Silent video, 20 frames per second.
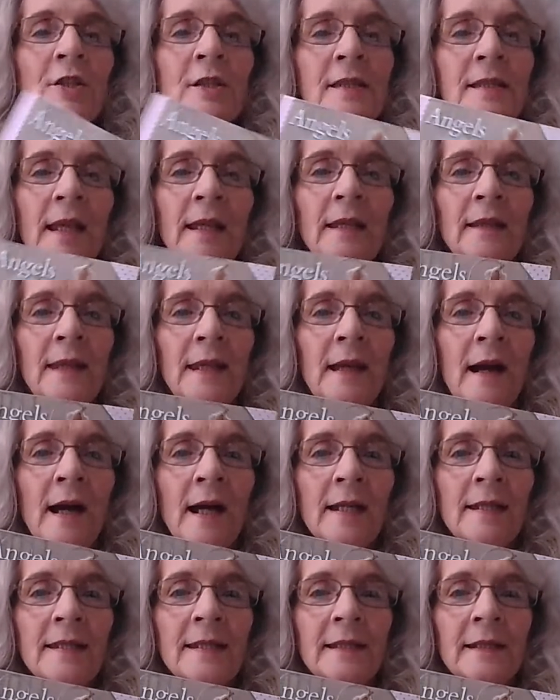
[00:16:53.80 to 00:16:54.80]
like the
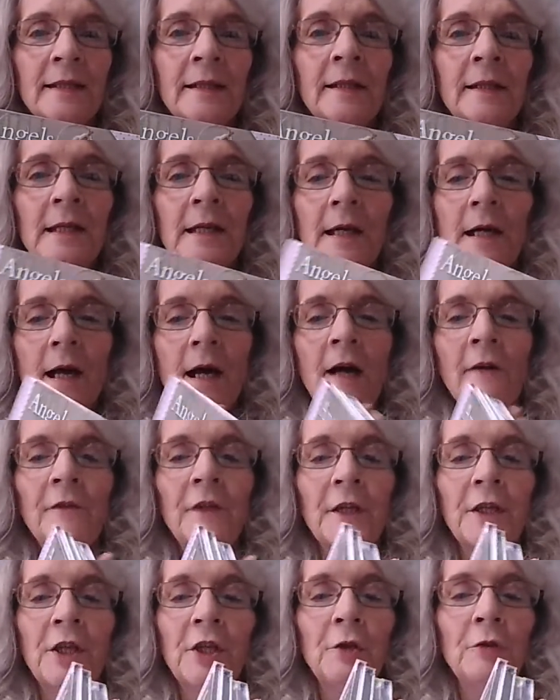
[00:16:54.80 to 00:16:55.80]
idea of
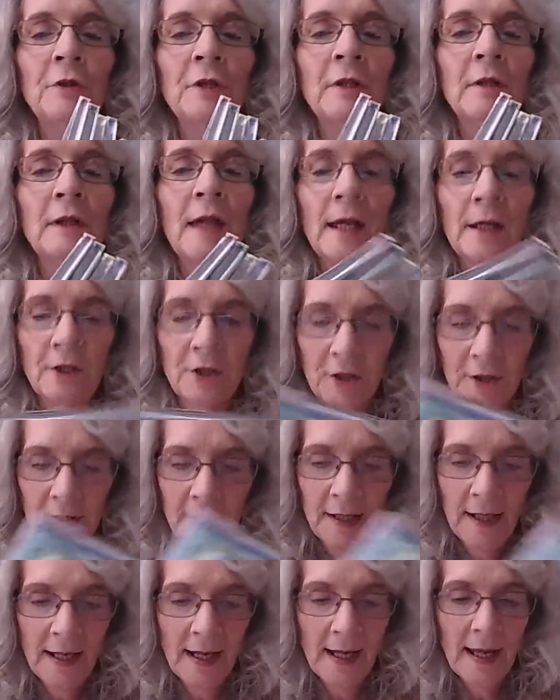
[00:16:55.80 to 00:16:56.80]
the cute
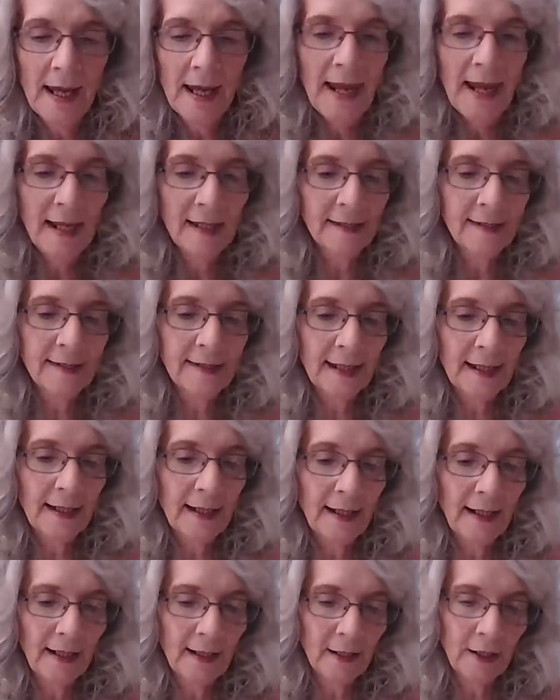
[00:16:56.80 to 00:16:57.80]
collection and
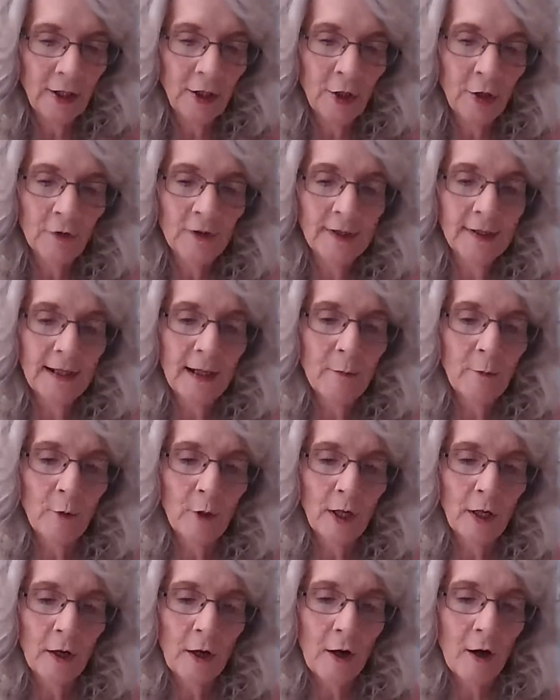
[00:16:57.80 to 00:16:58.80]
setting it,
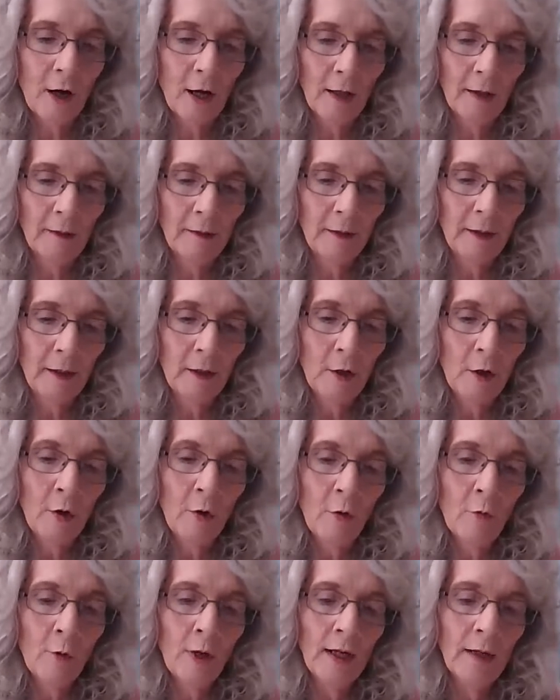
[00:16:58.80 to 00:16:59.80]
somewhere on
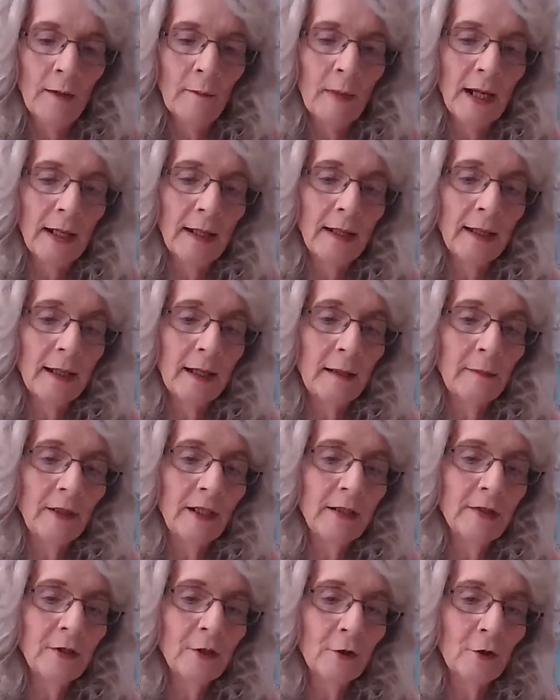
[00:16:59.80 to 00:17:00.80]
one of my
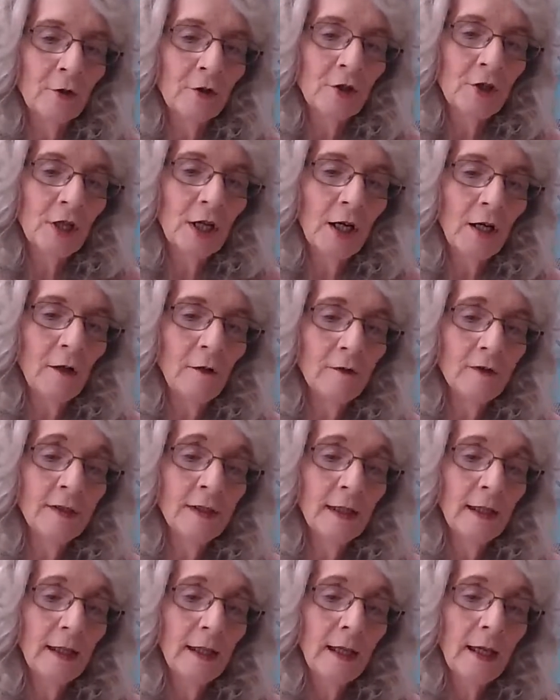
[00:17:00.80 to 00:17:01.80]
cubbies or shelves
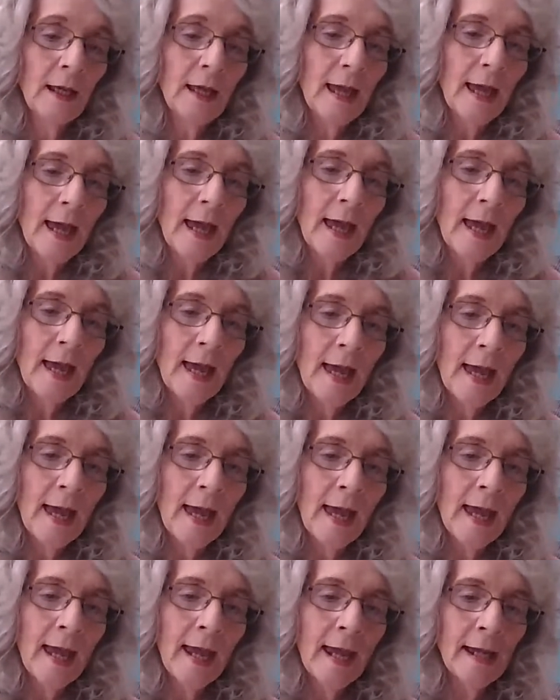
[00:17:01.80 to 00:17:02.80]

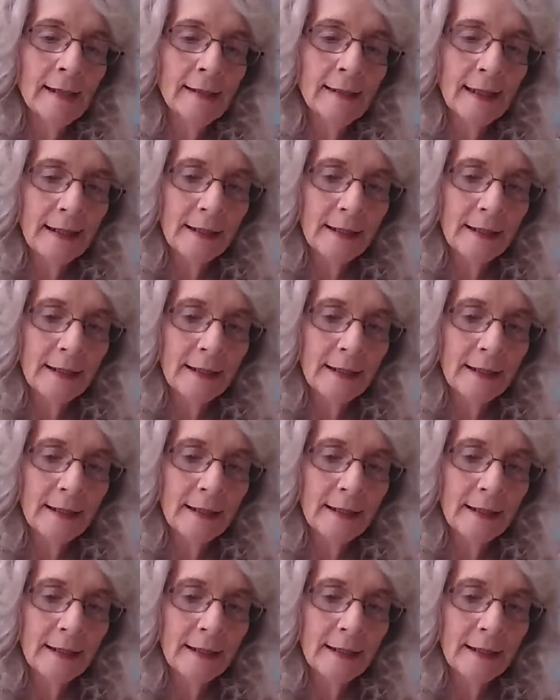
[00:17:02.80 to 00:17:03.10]
as a